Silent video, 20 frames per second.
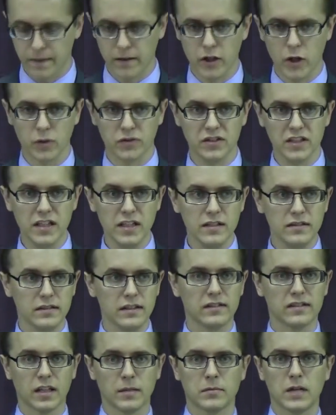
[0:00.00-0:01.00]
You know, it's
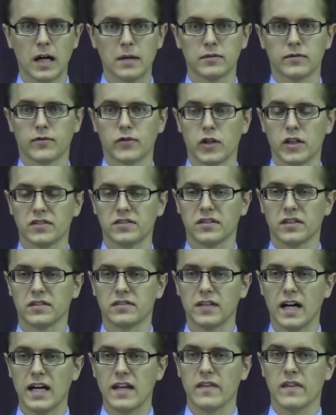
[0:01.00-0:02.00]
easy sometimes for us to
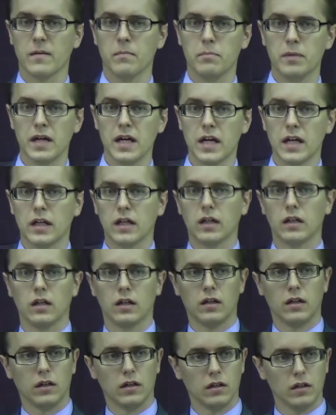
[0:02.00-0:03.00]
cite the big
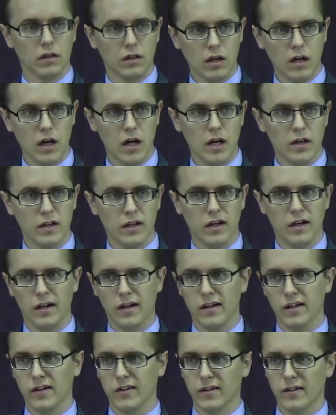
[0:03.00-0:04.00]
uh,
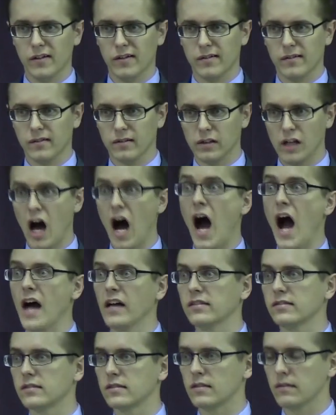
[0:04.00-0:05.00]
uh,
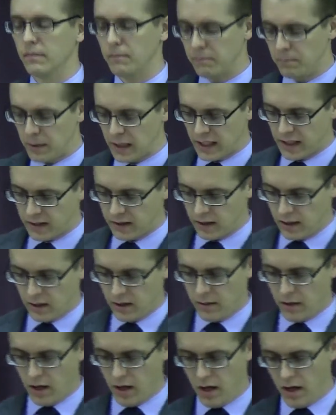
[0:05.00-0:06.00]
lies, the big
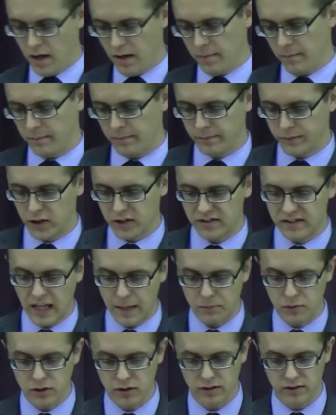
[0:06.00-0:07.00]
um,
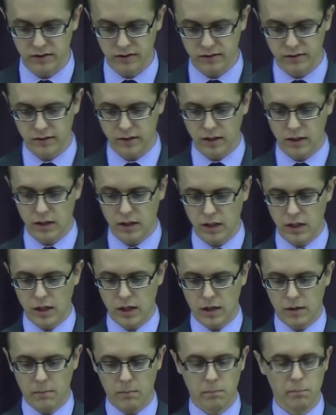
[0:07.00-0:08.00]
deceptions.
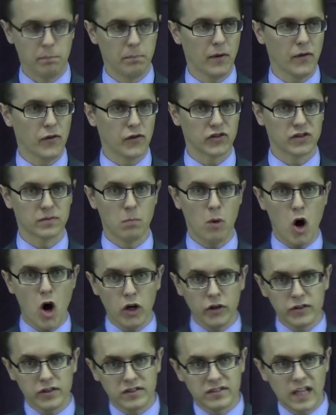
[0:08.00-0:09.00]
But the
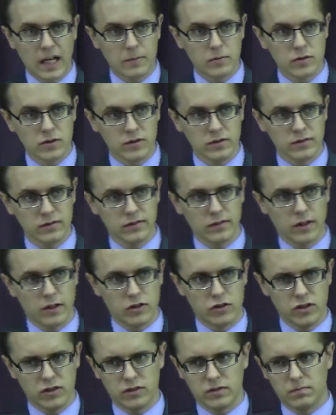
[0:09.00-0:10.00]
small deceptions that
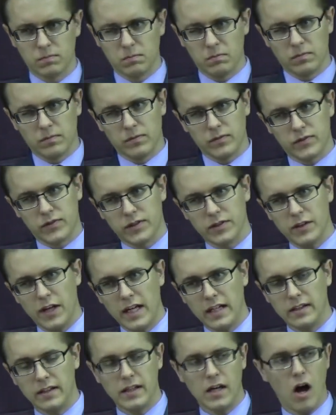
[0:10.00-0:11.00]
are just
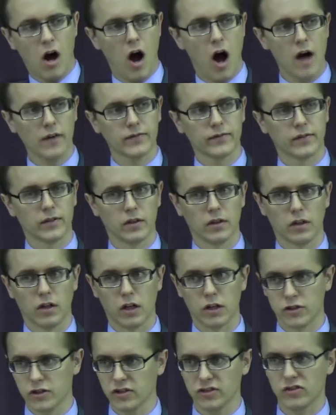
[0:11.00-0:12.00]
slightly off
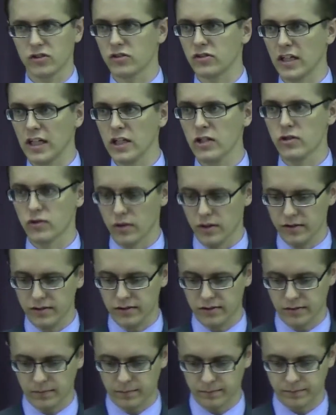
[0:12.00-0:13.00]
are just as
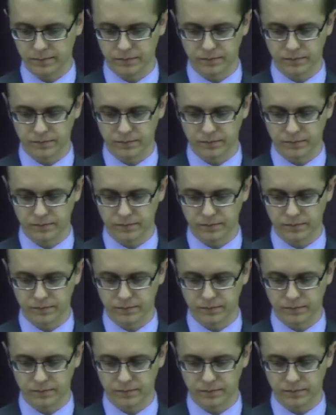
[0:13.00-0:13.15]
dangerous,